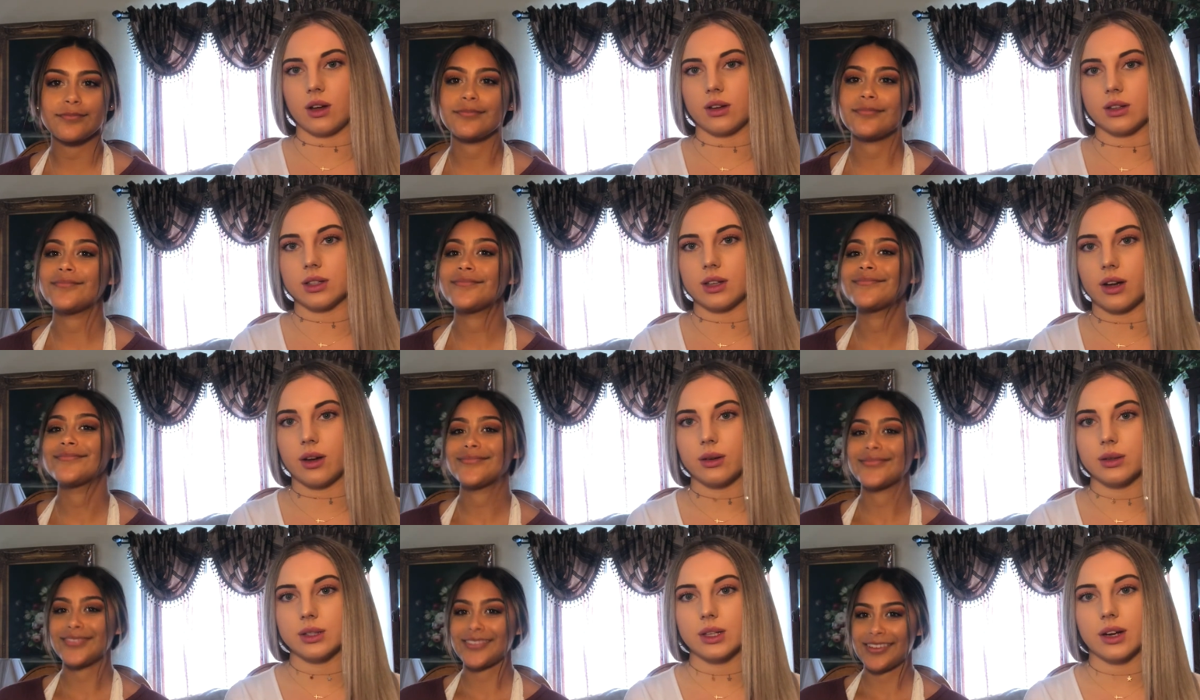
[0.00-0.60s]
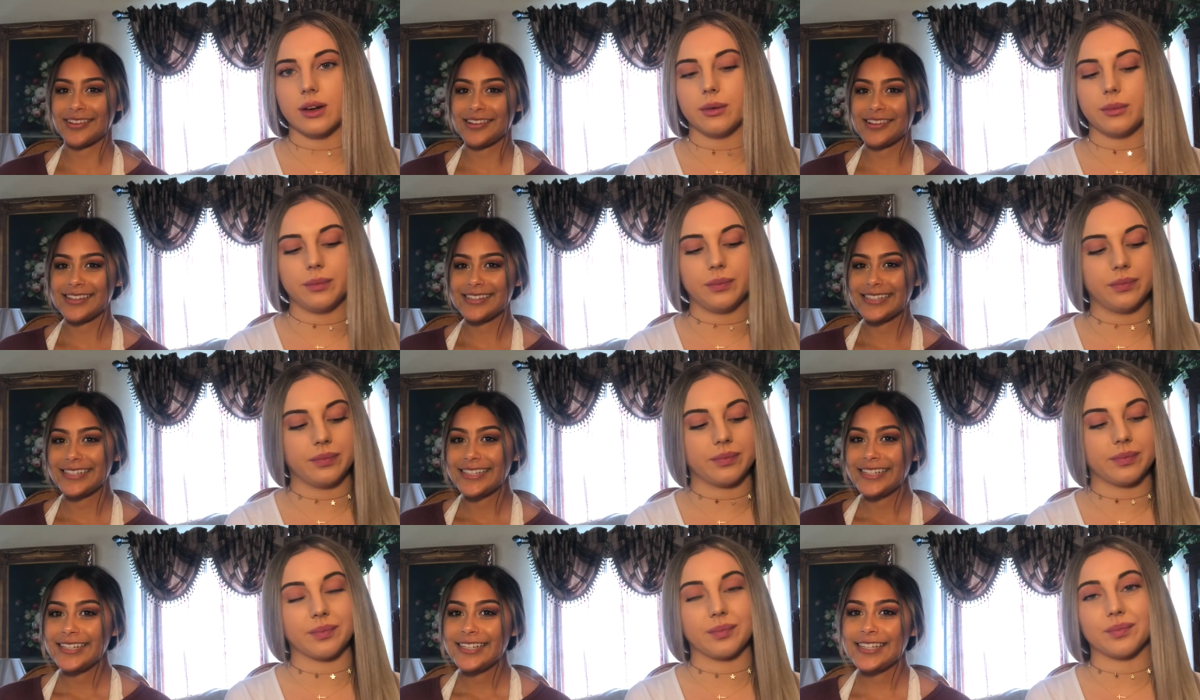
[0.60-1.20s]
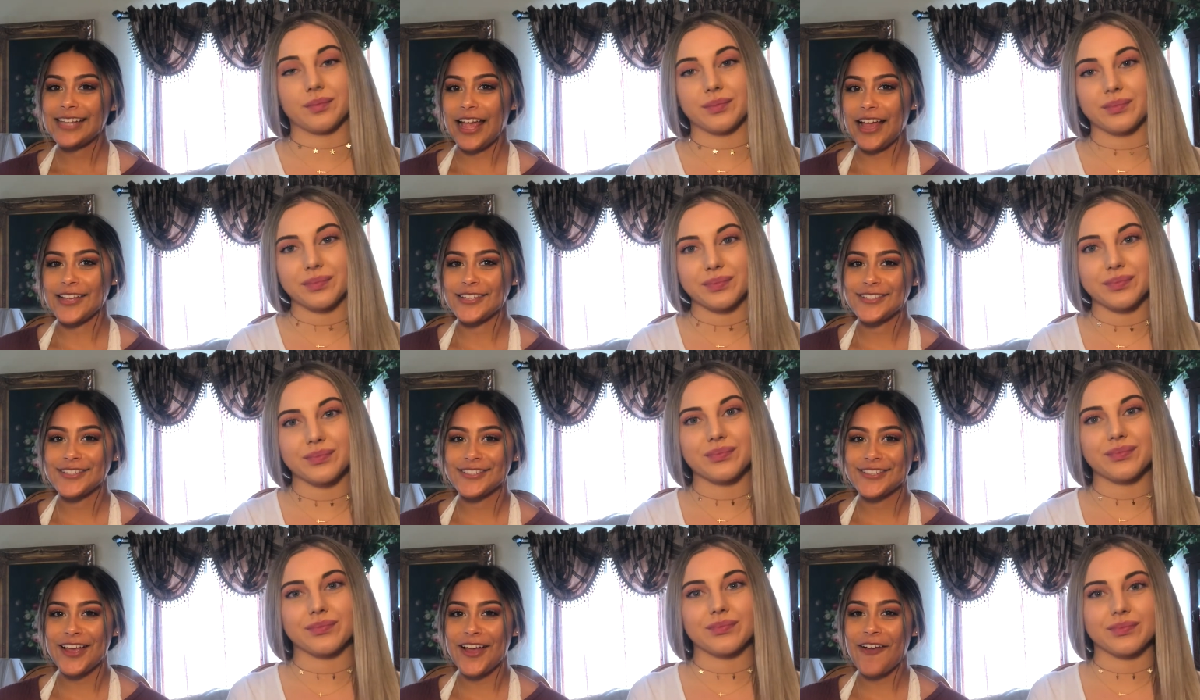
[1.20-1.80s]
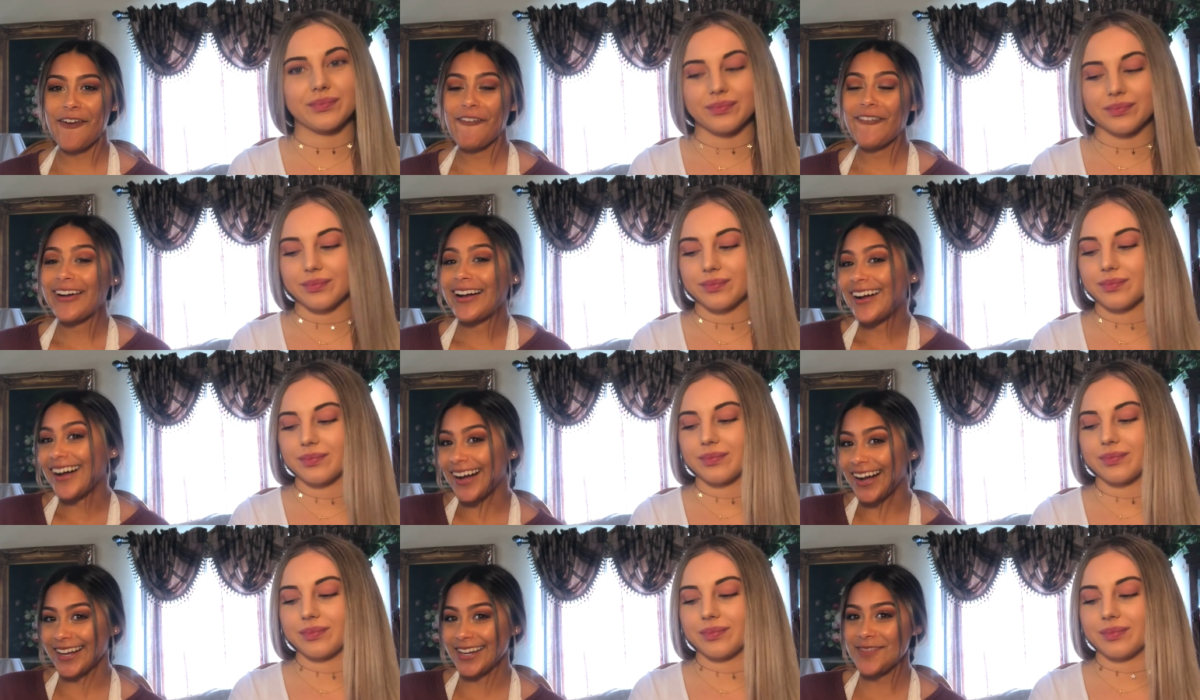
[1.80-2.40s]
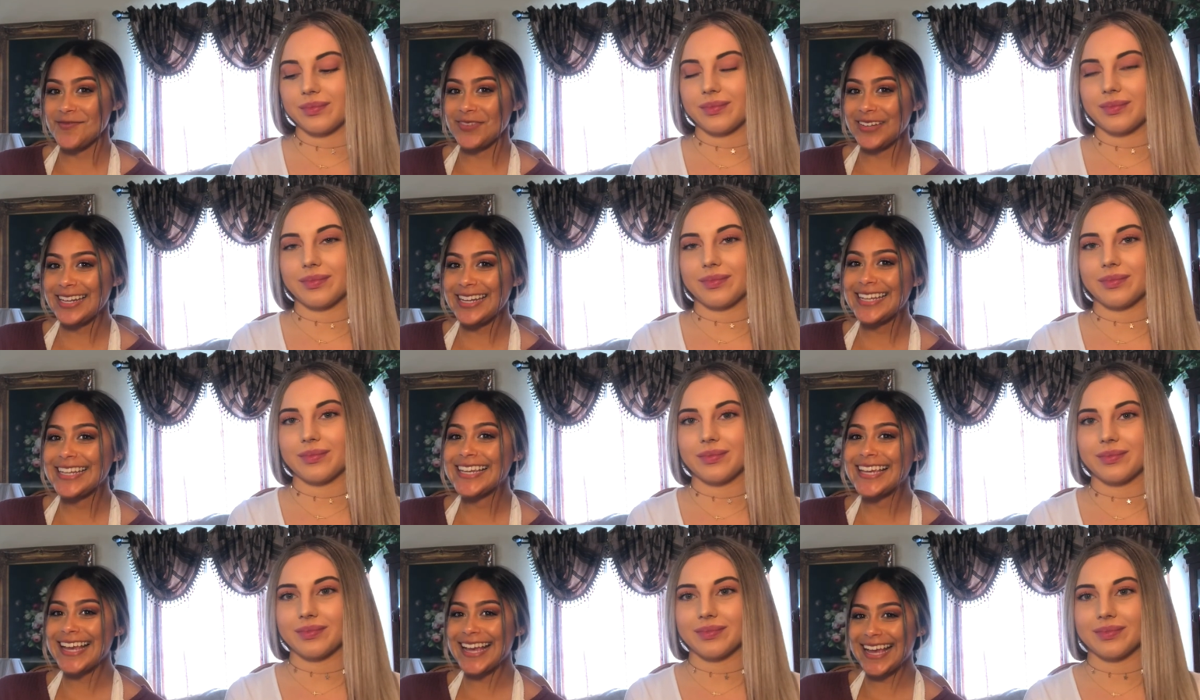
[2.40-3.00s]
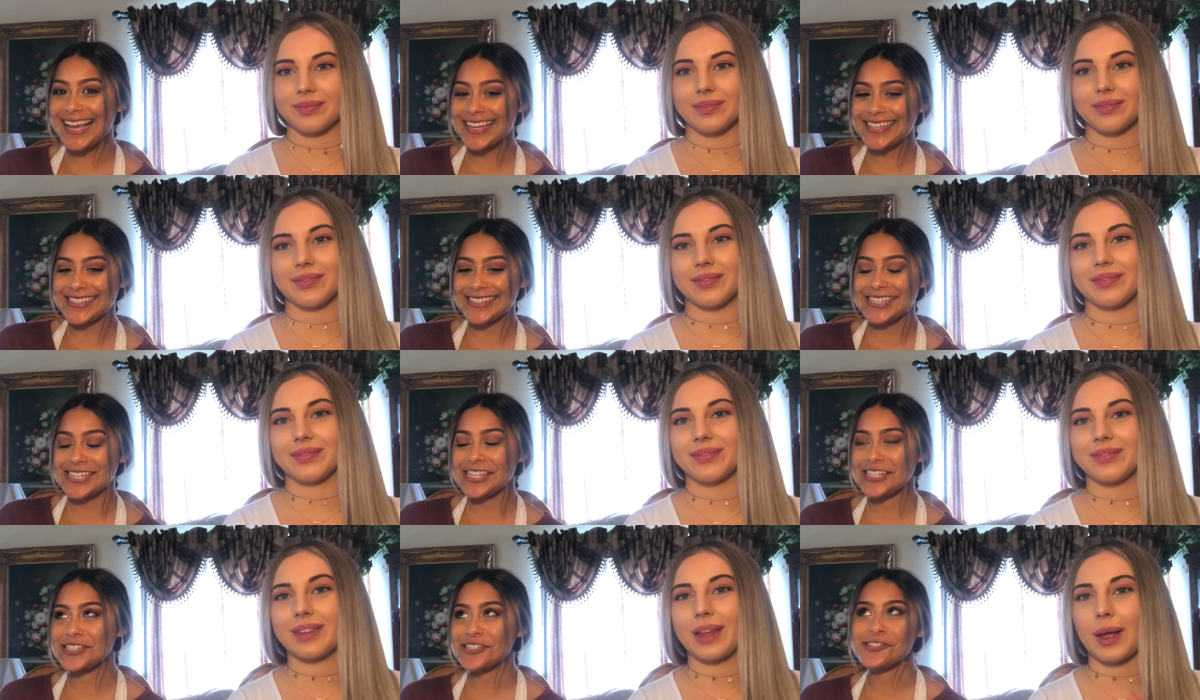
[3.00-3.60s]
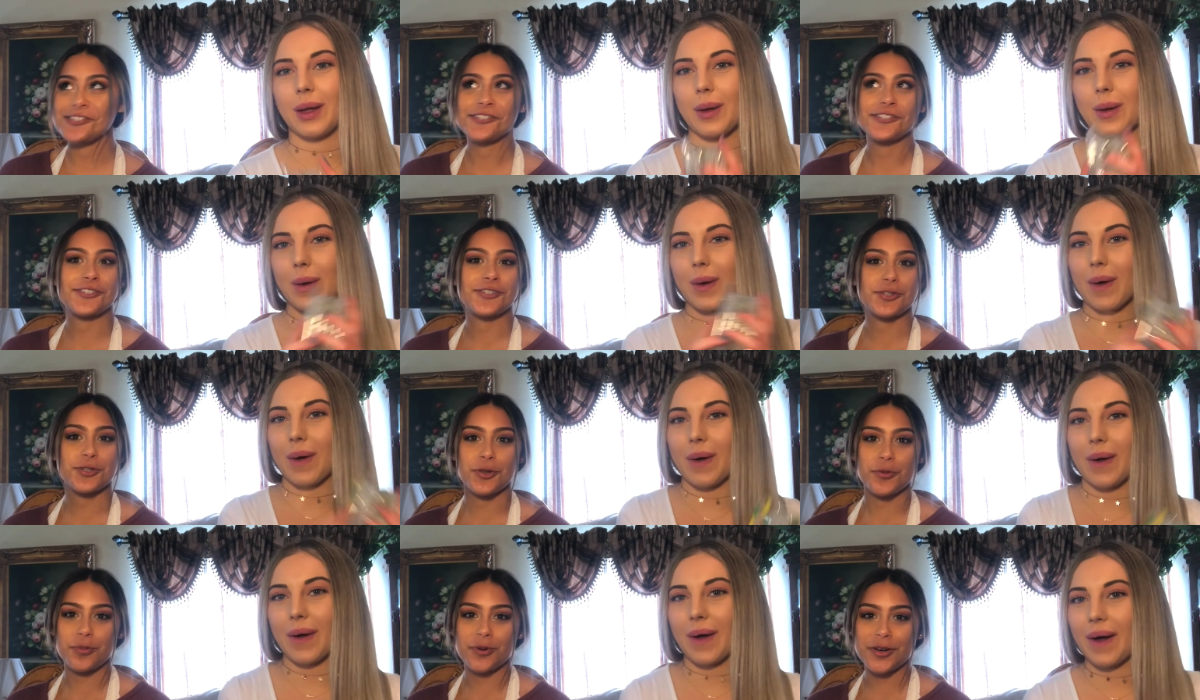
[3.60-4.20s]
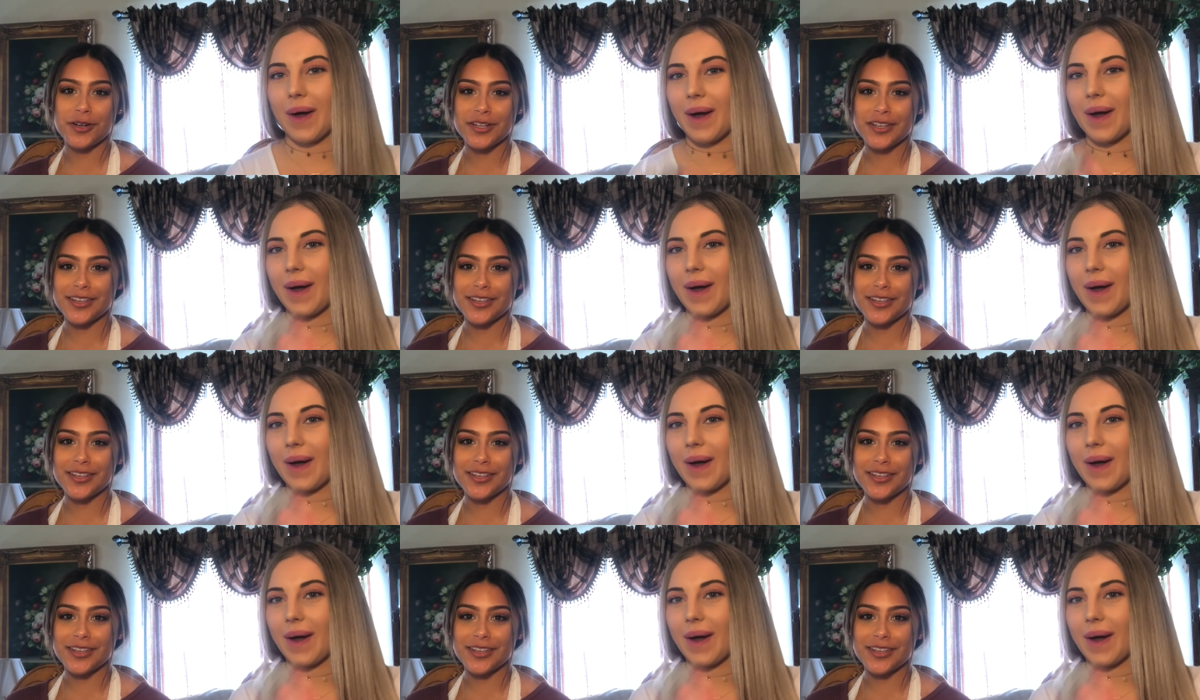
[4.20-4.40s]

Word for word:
Speaker 1: also, so. Yes, so Honey Bunny Cases, super